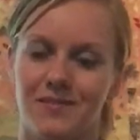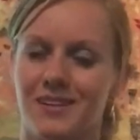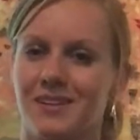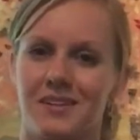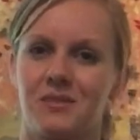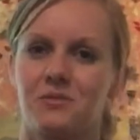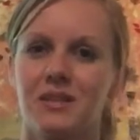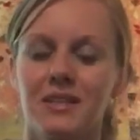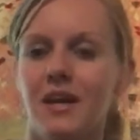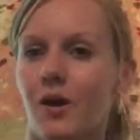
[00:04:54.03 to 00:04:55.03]
it can
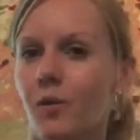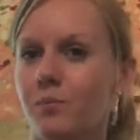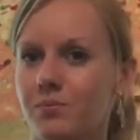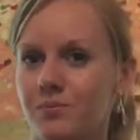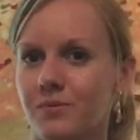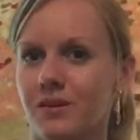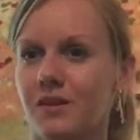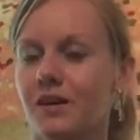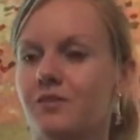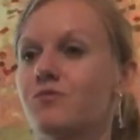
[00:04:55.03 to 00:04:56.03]
really help
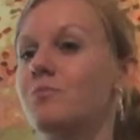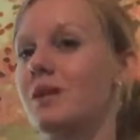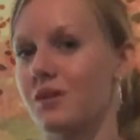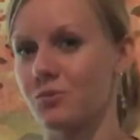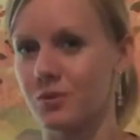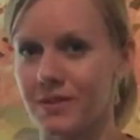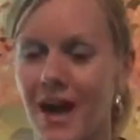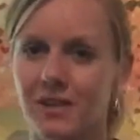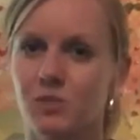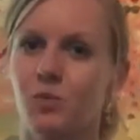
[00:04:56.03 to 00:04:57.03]
kind of make you
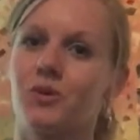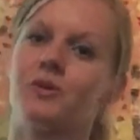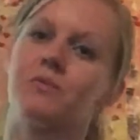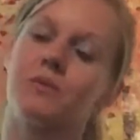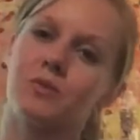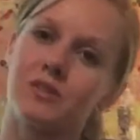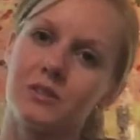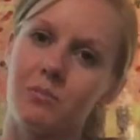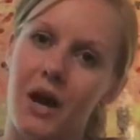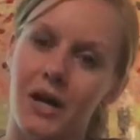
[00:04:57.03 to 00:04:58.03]
relax more, be more
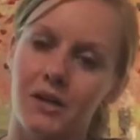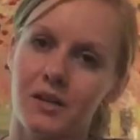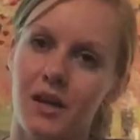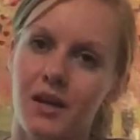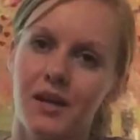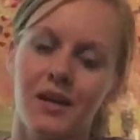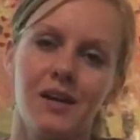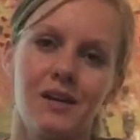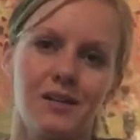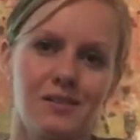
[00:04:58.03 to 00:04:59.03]
inspired.
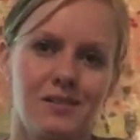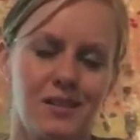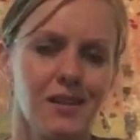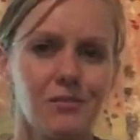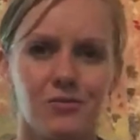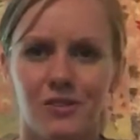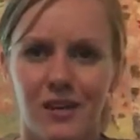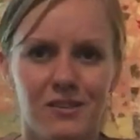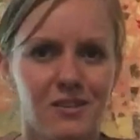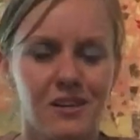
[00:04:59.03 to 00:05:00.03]
And again, for
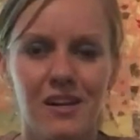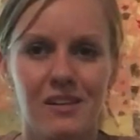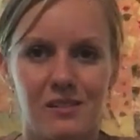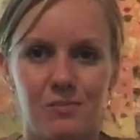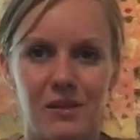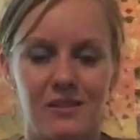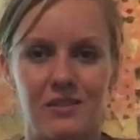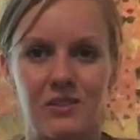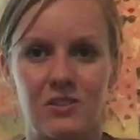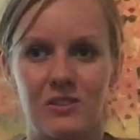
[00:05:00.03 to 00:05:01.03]
that entertaining space,
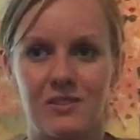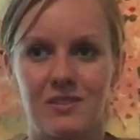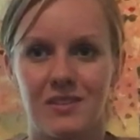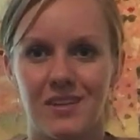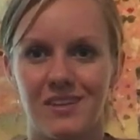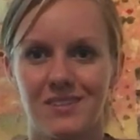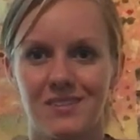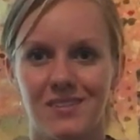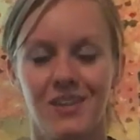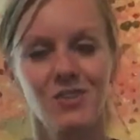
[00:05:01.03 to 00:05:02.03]

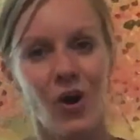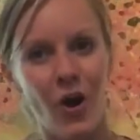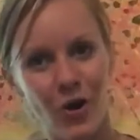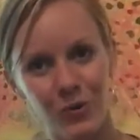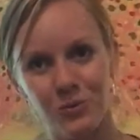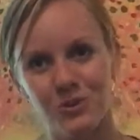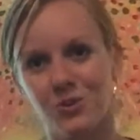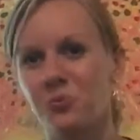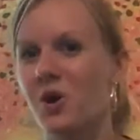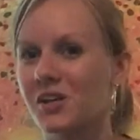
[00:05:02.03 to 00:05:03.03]
it's awkward
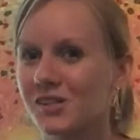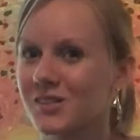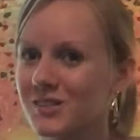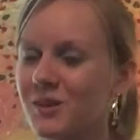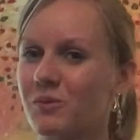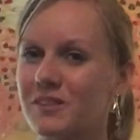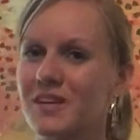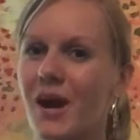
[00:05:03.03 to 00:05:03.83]
to walk into someone's